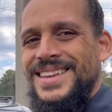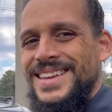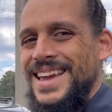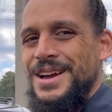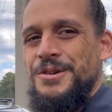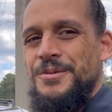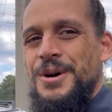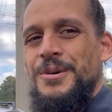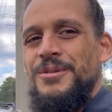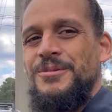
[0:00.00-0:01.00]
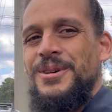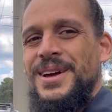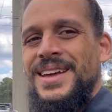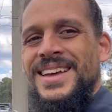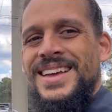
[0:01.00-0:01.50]
Can't go wrong with
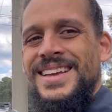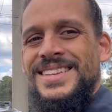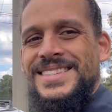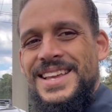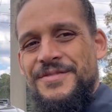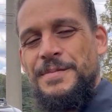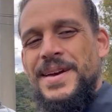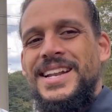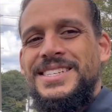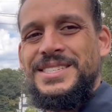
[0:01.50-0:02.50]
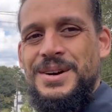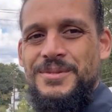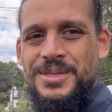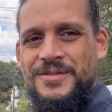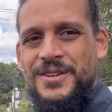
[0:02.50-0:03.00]
one. See if it matches up
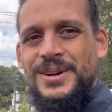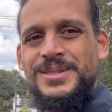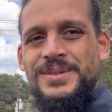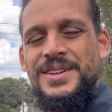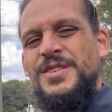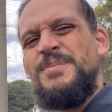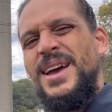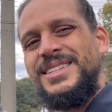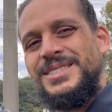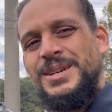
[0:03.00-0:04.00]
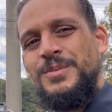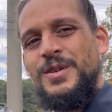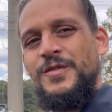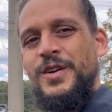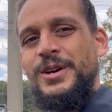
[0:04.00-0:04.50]
with the first one. If it matches up with the
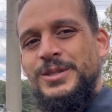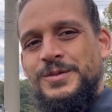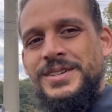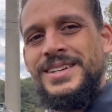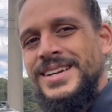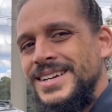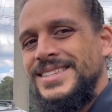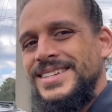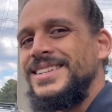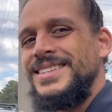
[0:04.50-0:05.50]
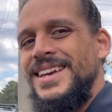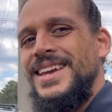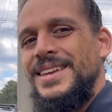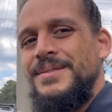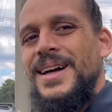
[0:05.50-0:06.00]
first one to the T,
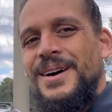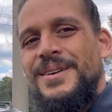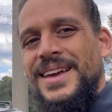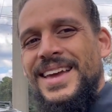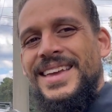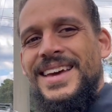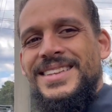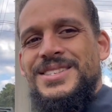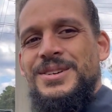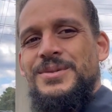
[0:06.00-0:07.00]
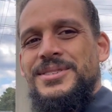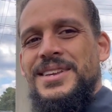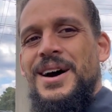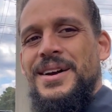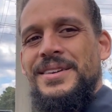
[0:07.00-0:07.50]
you're like, okay, yeah, this dude was
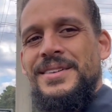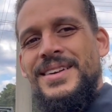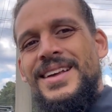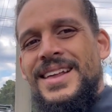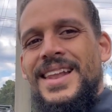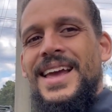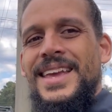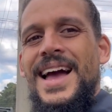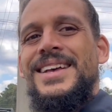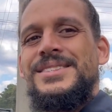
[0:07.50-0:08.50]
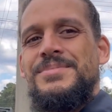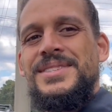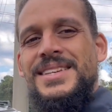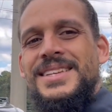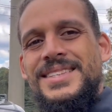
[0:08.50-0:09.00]
talking like he got some
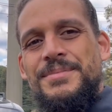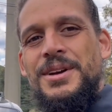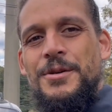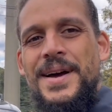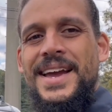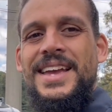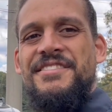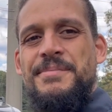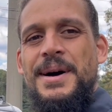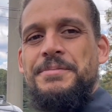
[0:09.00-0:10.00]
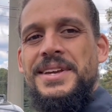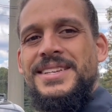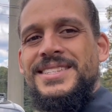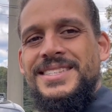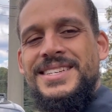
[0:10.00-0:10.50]
sense. Let me go back and give him my
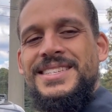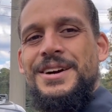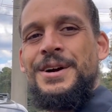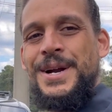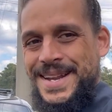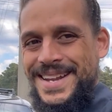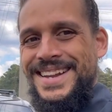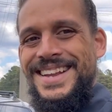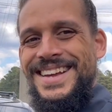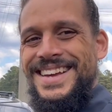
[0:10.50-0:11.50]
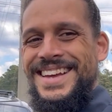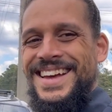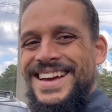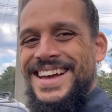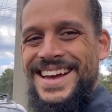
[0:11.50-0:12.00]
business because he earned
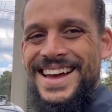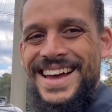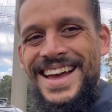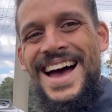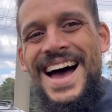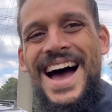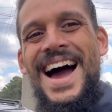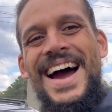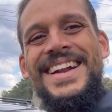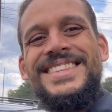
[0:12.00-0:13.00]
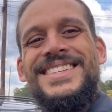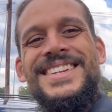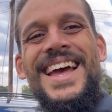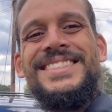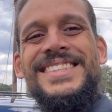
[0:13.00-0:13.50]
it. All right, until
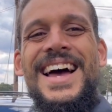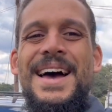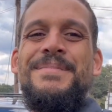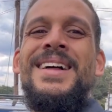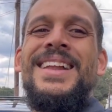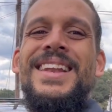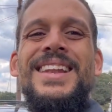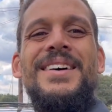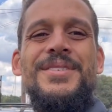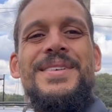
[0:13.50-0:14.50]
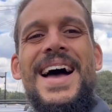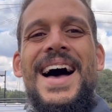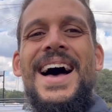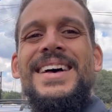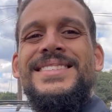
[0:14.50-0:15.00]
next time, love you
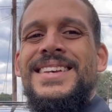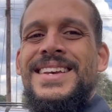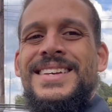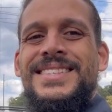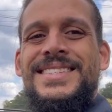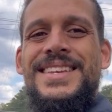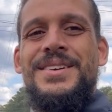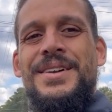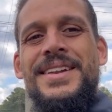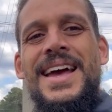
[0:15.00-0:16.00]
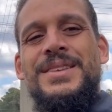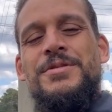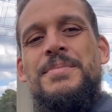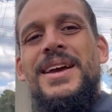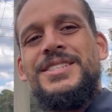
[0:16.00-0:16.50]
guys. See you on the next
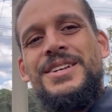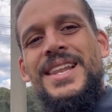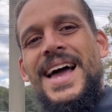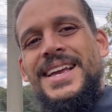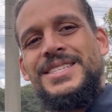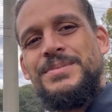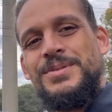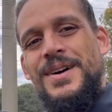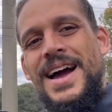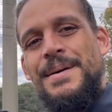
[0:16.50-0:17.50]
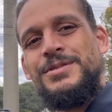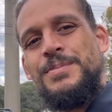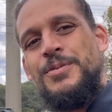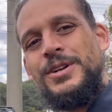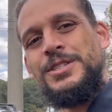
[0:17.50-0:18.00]
one. Make sure you like and subscribe.
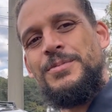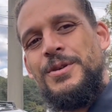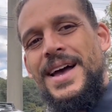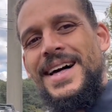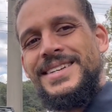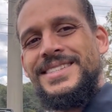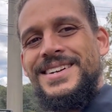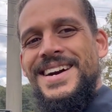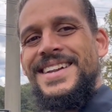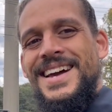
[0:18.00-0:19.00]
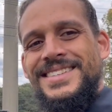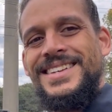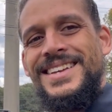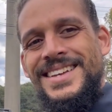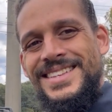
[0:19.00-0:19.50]
Support your boy, Alex the Car Doctor.
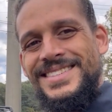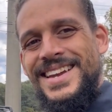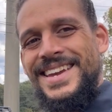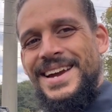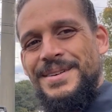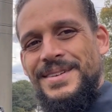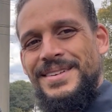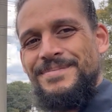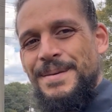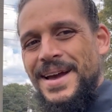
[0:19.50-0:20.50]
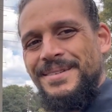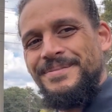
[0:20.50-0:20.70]
Take care. Bye-bye.